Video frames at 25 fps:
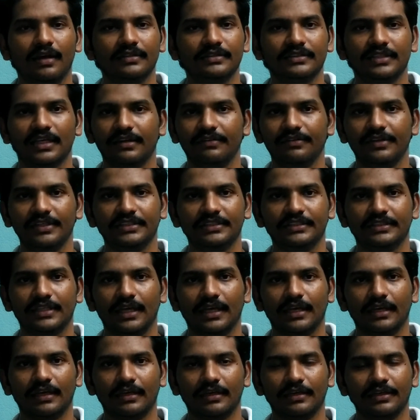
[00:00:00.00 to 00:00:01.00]
and service
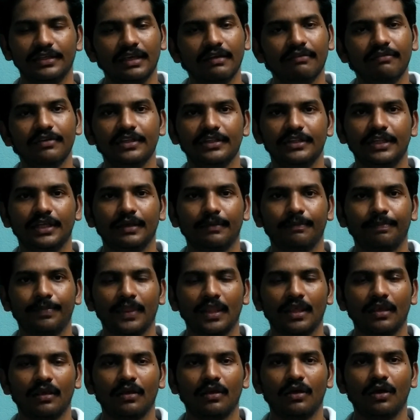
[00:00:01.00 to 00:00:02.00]
tank.
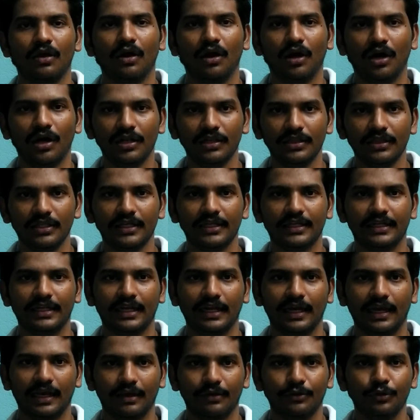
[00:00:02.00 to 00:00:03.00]
Everything. All the
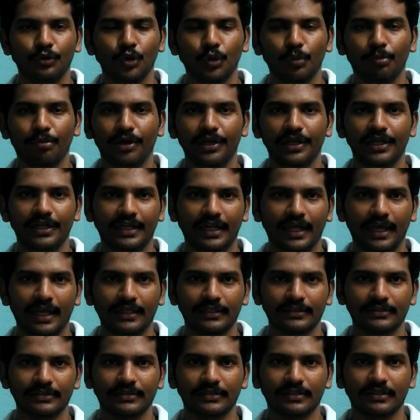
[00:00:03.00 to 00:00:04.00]
low oil
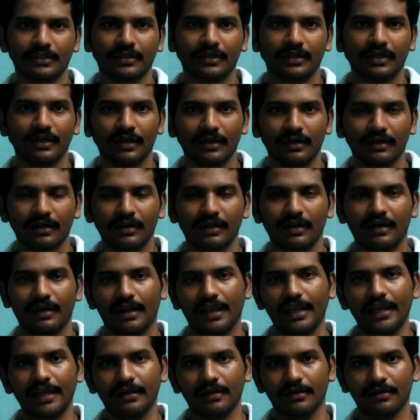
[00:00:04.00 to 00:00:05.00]
tanks
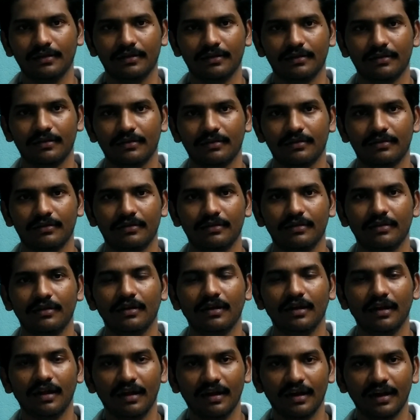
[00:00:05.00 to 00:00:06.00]
drain
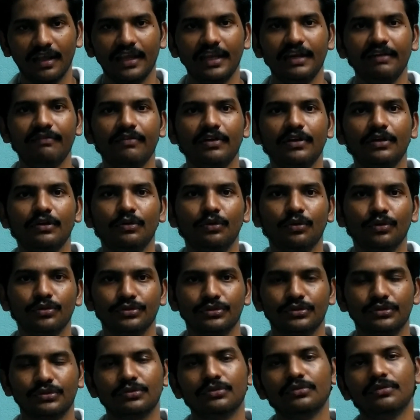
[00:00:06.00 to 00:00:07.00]
will
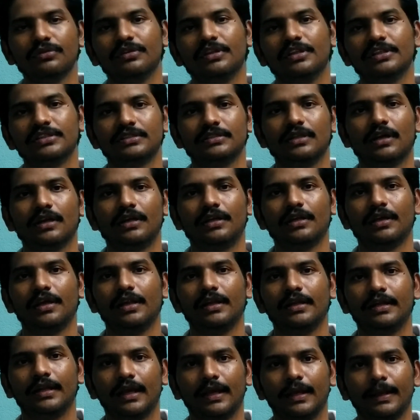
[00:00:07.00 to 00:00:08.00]
goes to this dirty
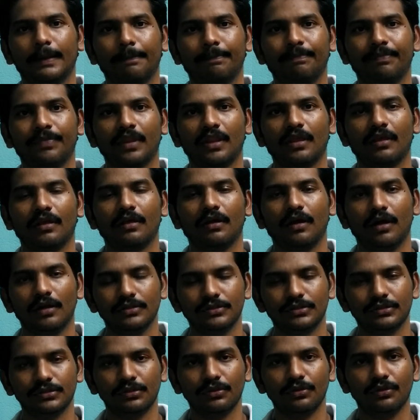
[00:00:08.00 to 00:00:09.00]
oil tank.
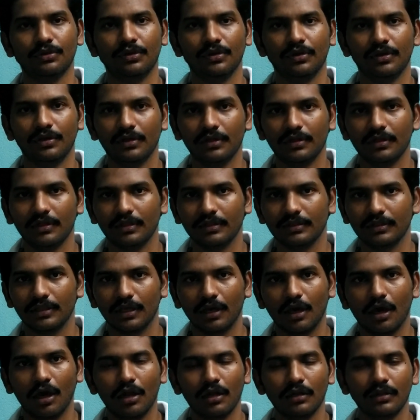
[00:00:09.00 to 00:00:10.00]
Also,
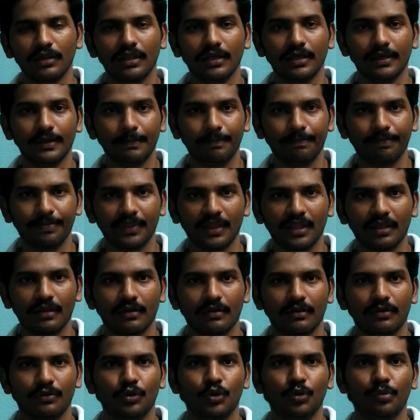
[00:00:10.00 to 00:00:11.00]
all the
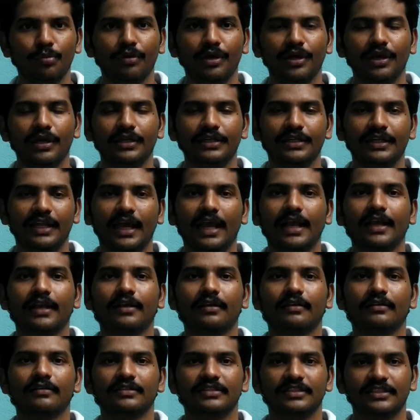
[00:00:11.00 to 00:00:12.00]
low oil
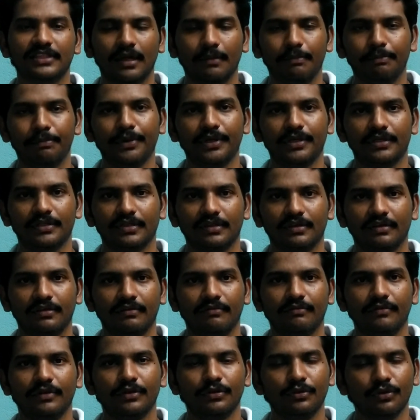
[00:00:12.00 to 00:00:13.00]
tank scupper
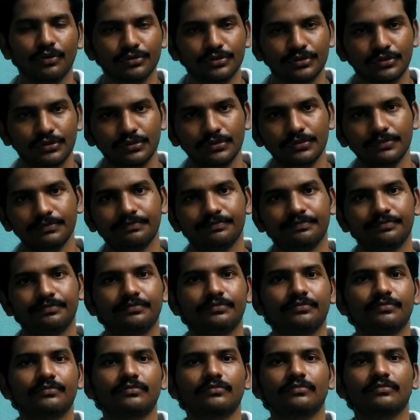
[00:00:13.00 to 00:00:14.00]
will goes to
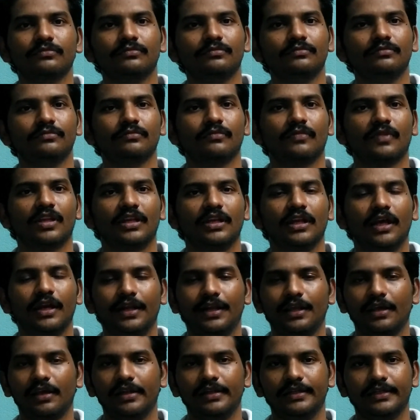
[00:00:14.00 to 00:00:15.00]

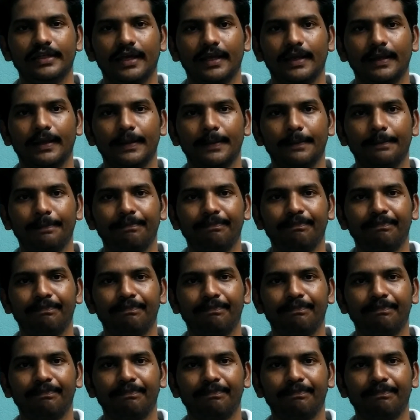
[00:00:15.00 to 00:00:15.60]
dirty oil tank.